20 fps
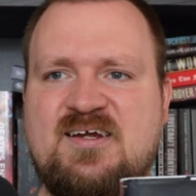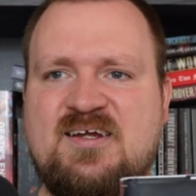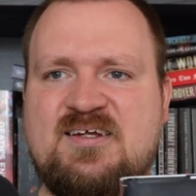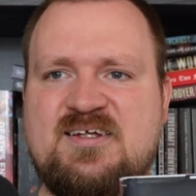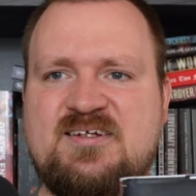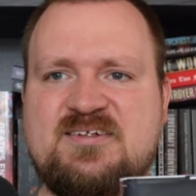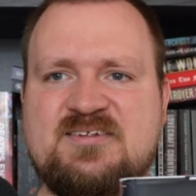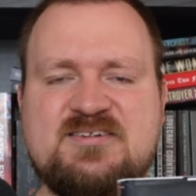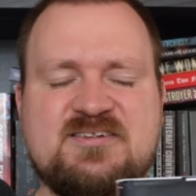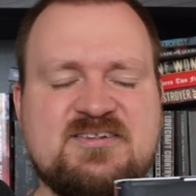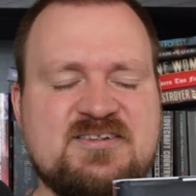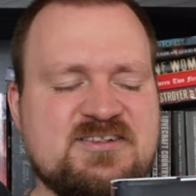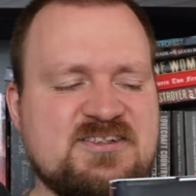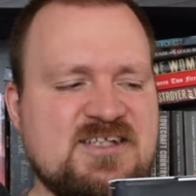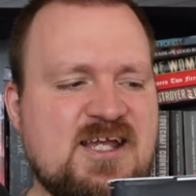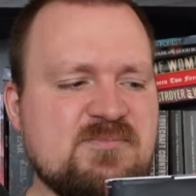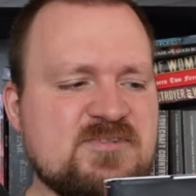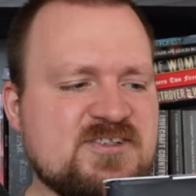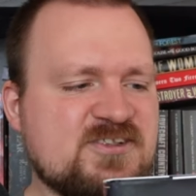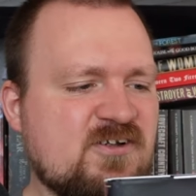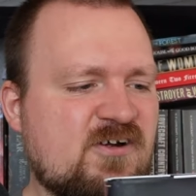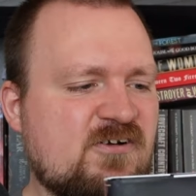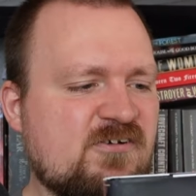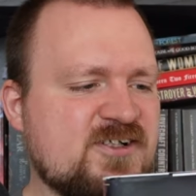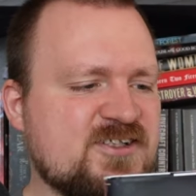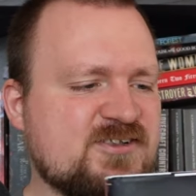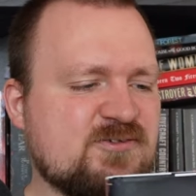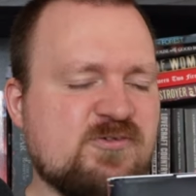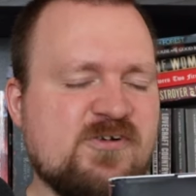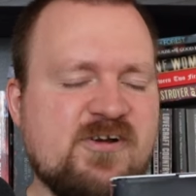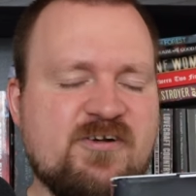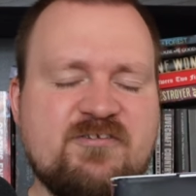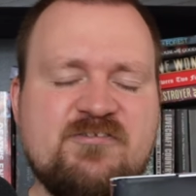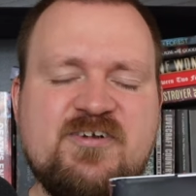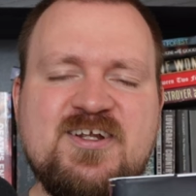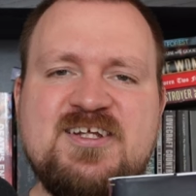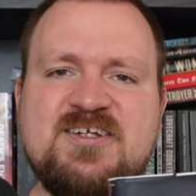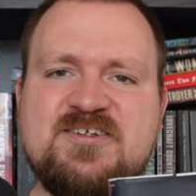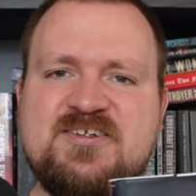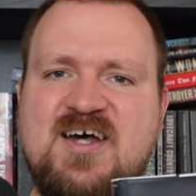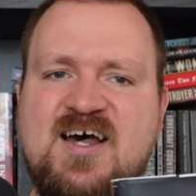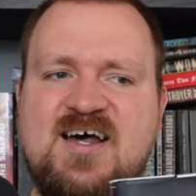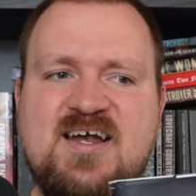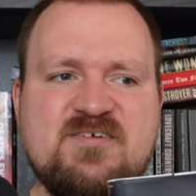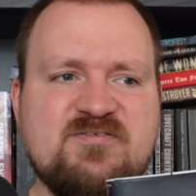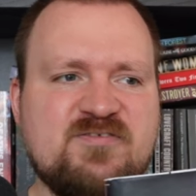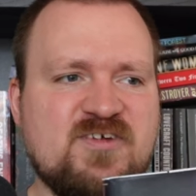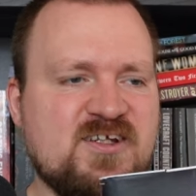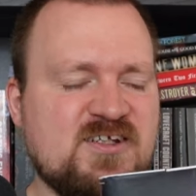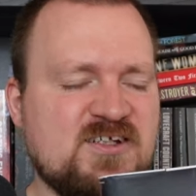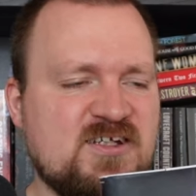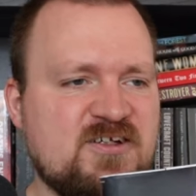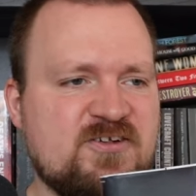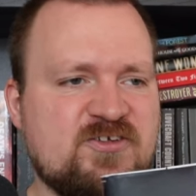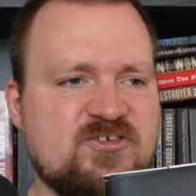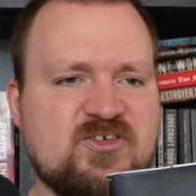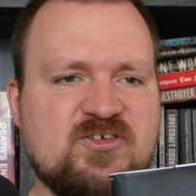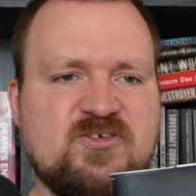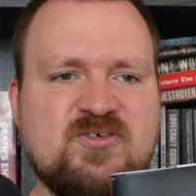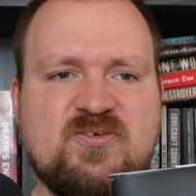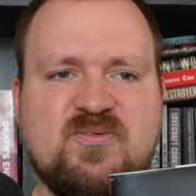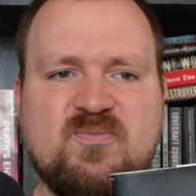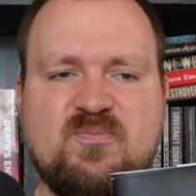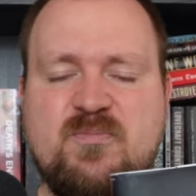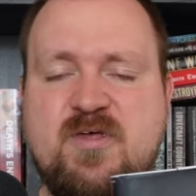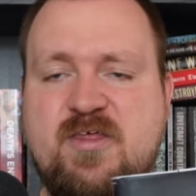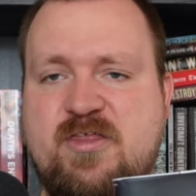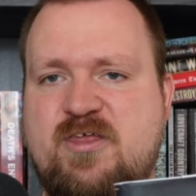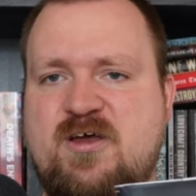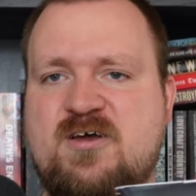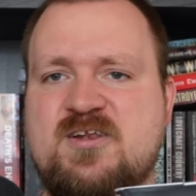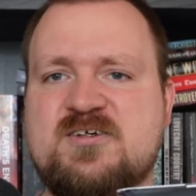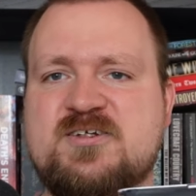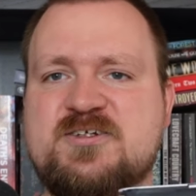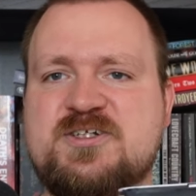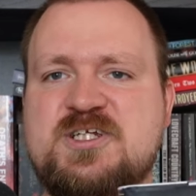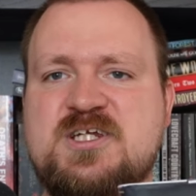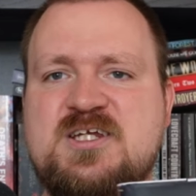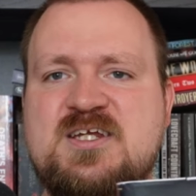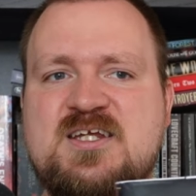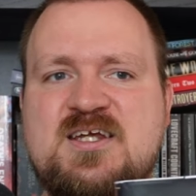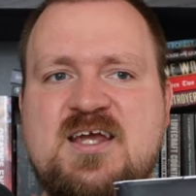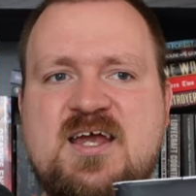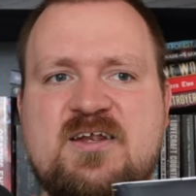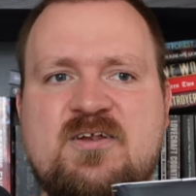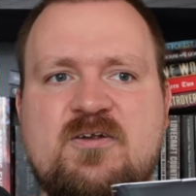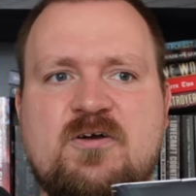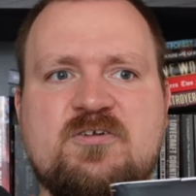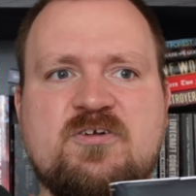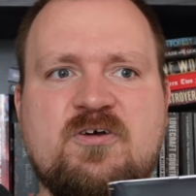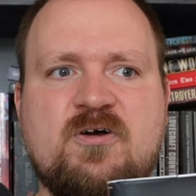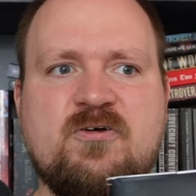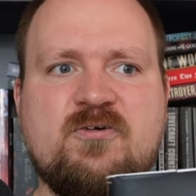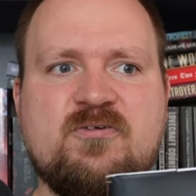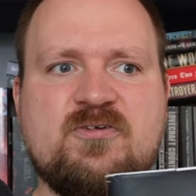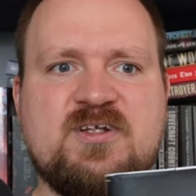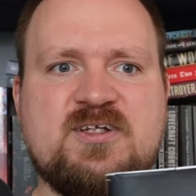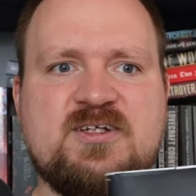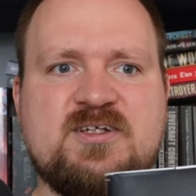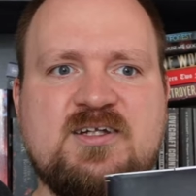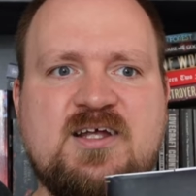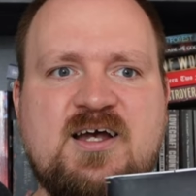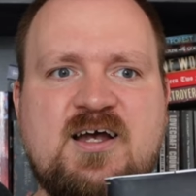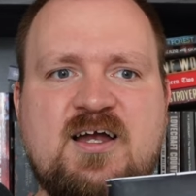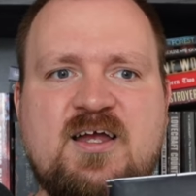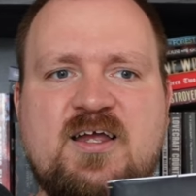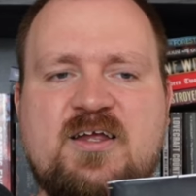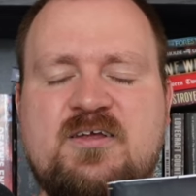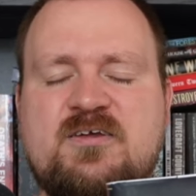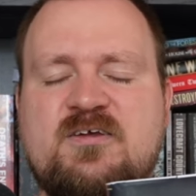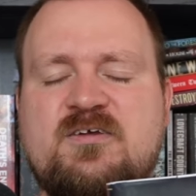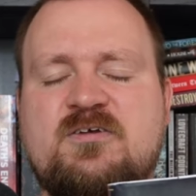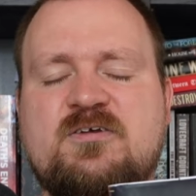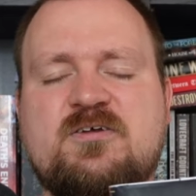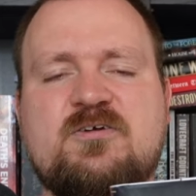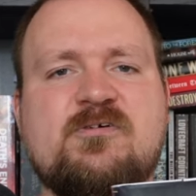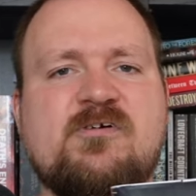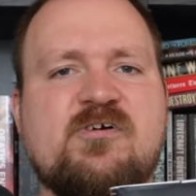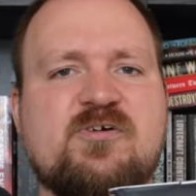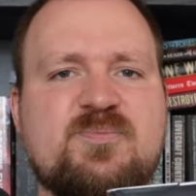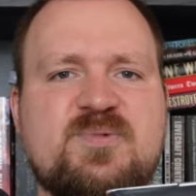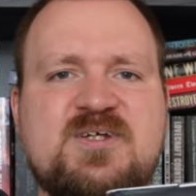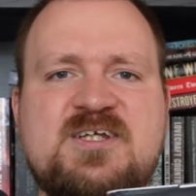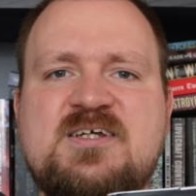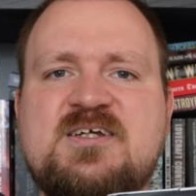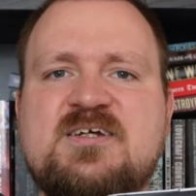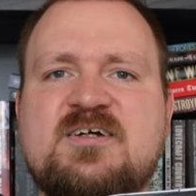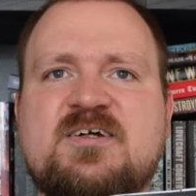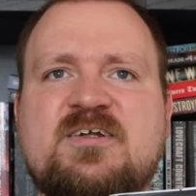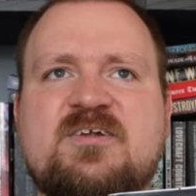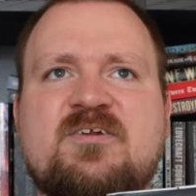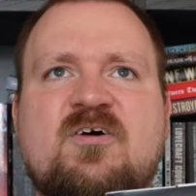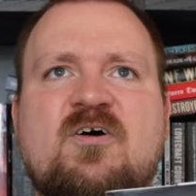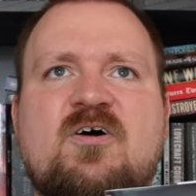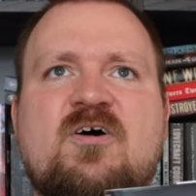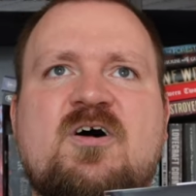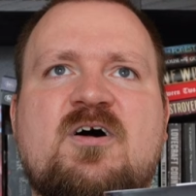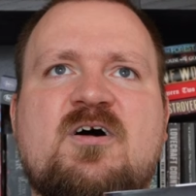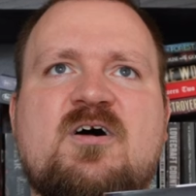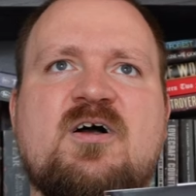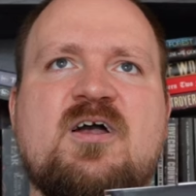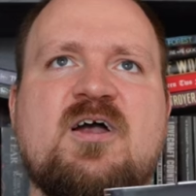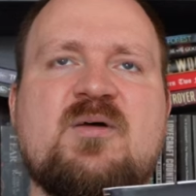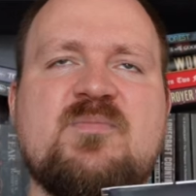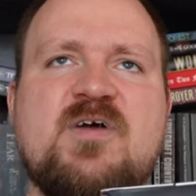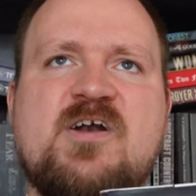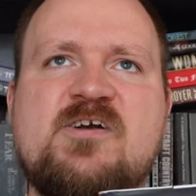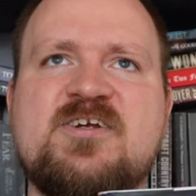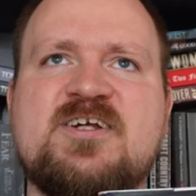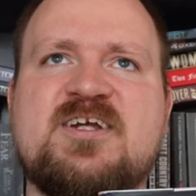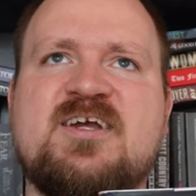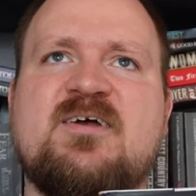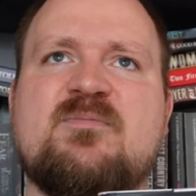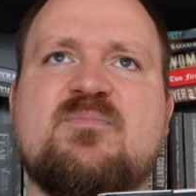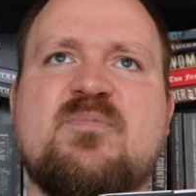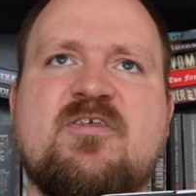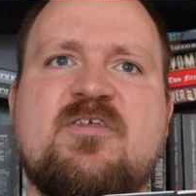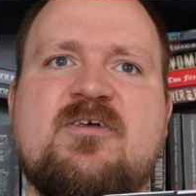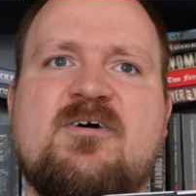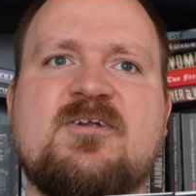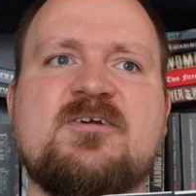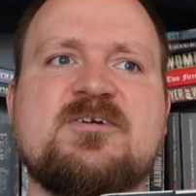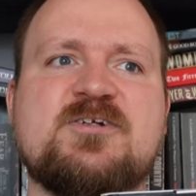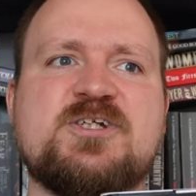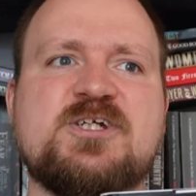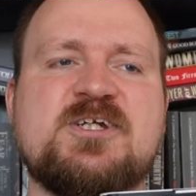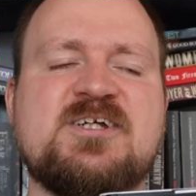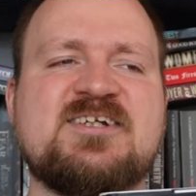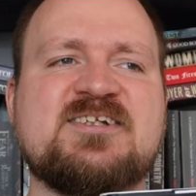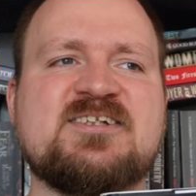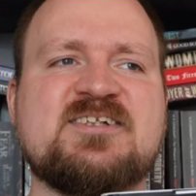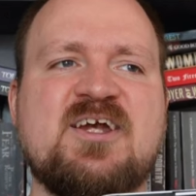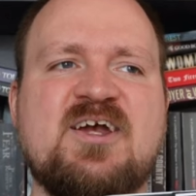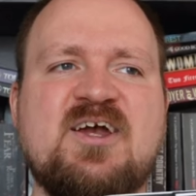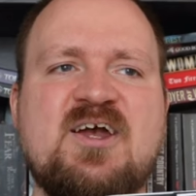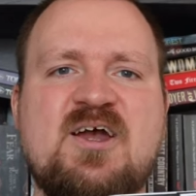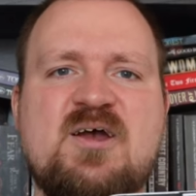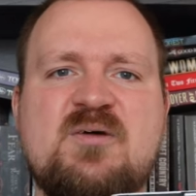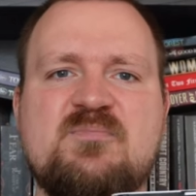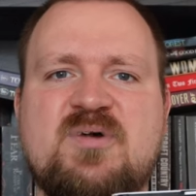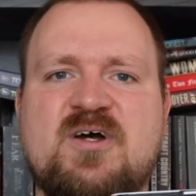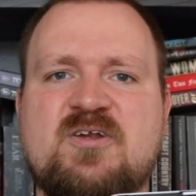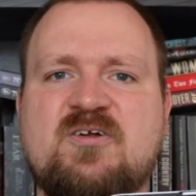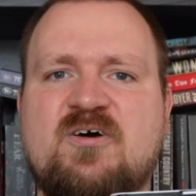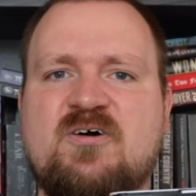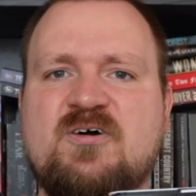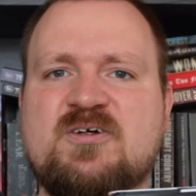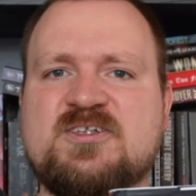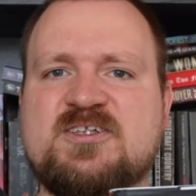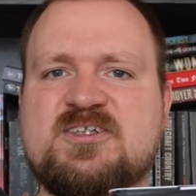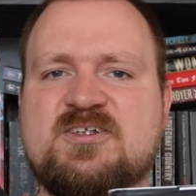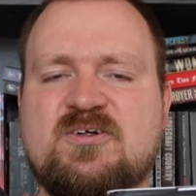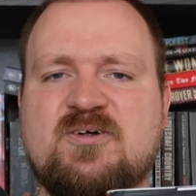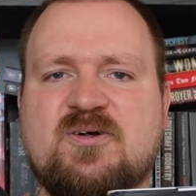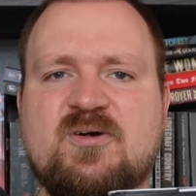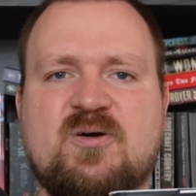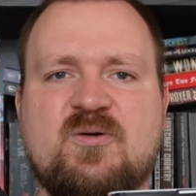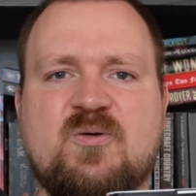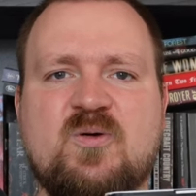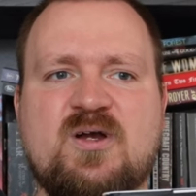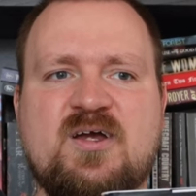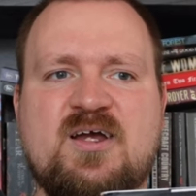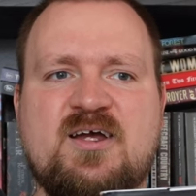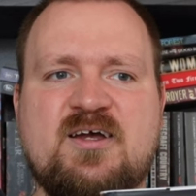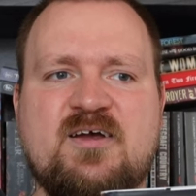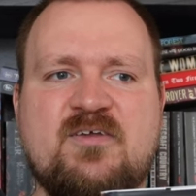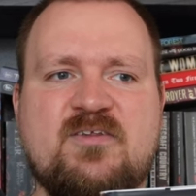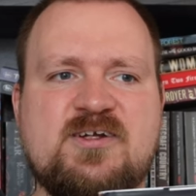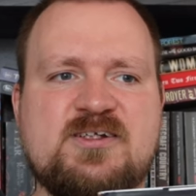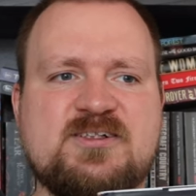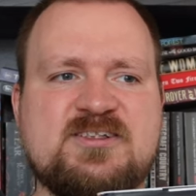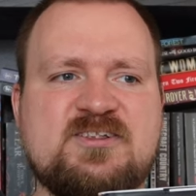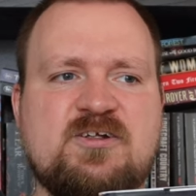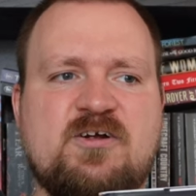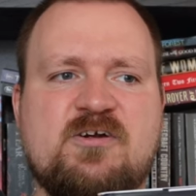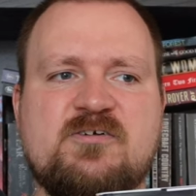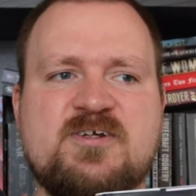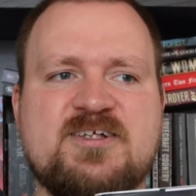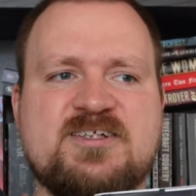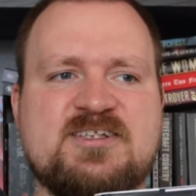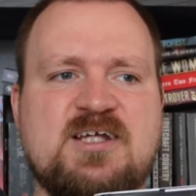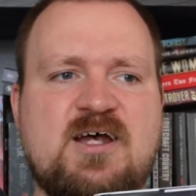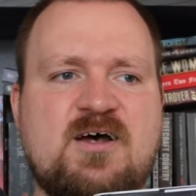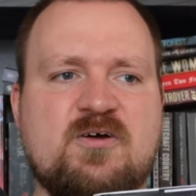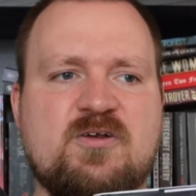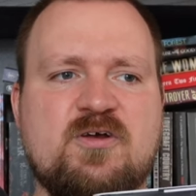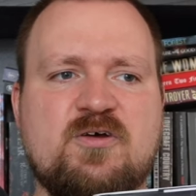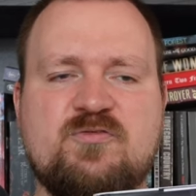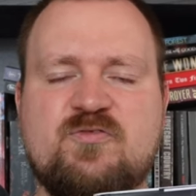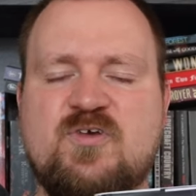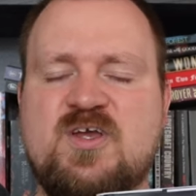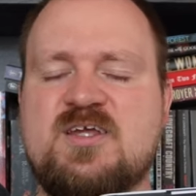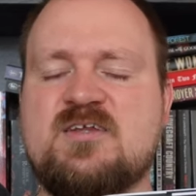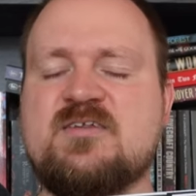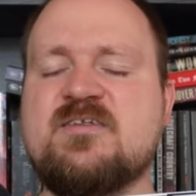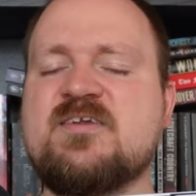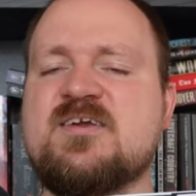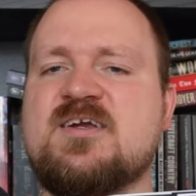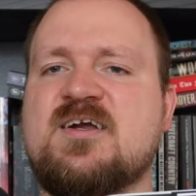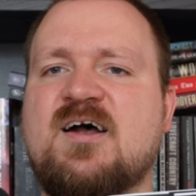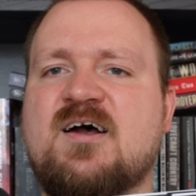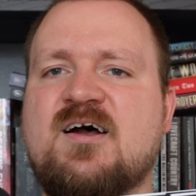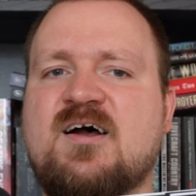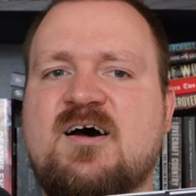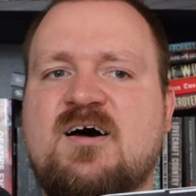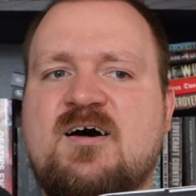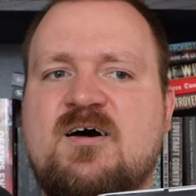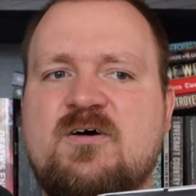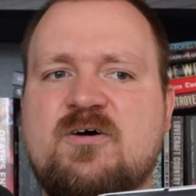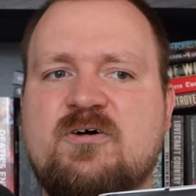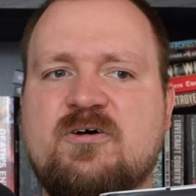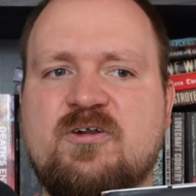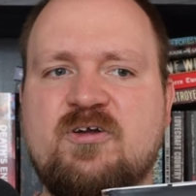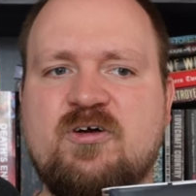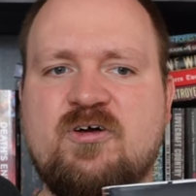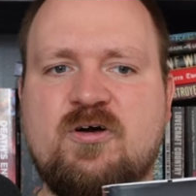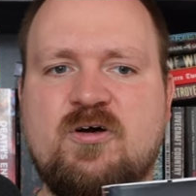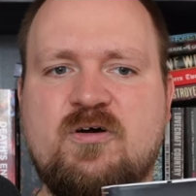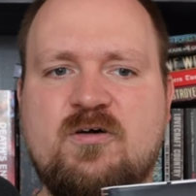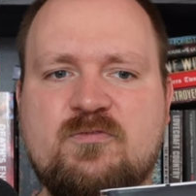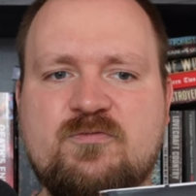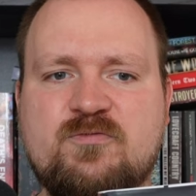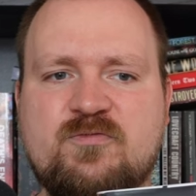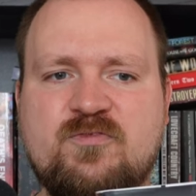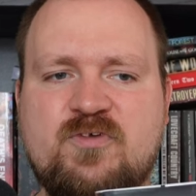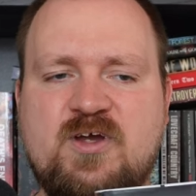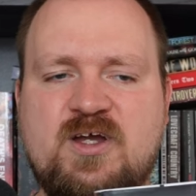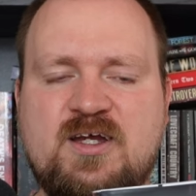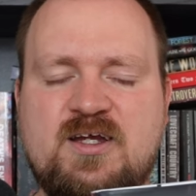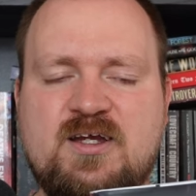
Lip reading: In some stories, we're really diving into mythology, and not only like European or American mythologies, but also there's stories out of India, out of